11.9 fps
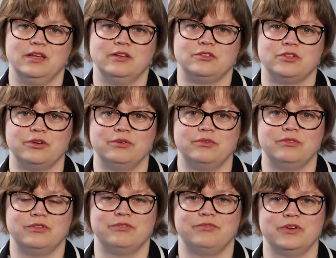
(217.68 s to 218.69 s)
So
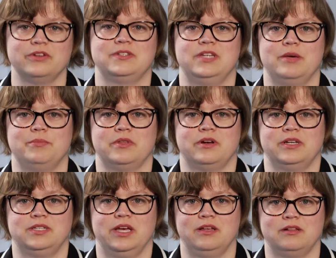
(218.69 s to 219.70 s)
the first step that I
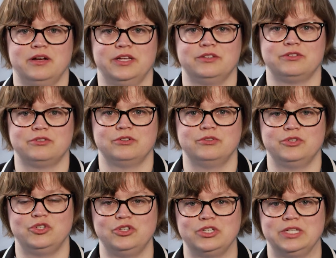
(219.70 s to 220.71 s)
take clients through
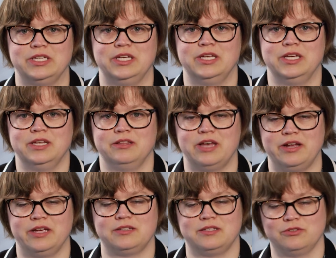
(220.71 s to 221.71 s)
is usually that
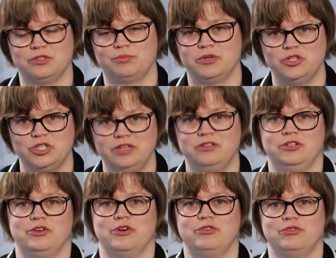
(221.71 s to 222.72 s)
Excel spreadsheet to
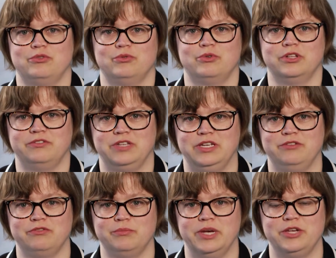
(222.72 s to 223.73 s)
go through all of the
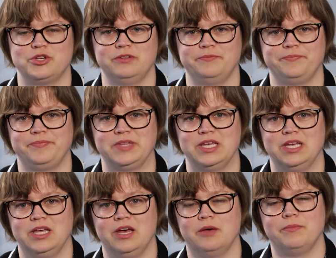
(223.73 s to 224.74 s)
information.
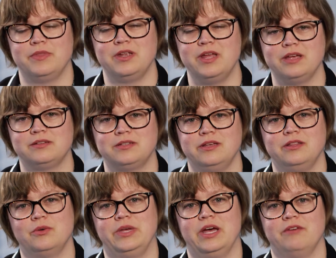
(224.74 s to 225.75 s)
The next thing
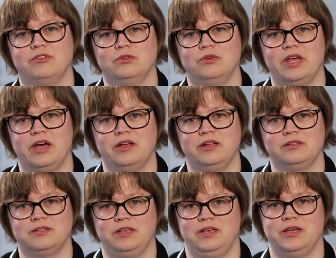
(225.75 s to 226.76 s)
that we have a look at
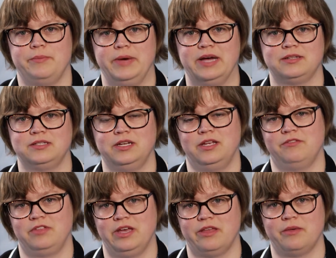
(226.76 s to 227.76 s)
is the capacity
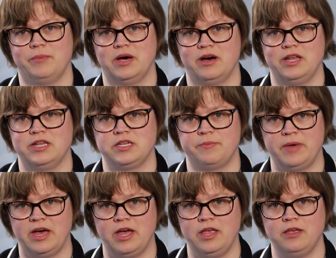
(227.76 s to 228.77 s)
of the other party to
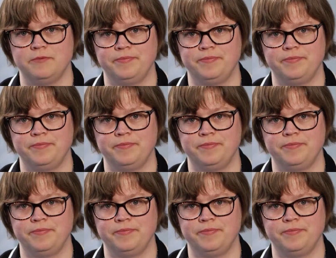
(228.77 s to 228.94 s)
pay.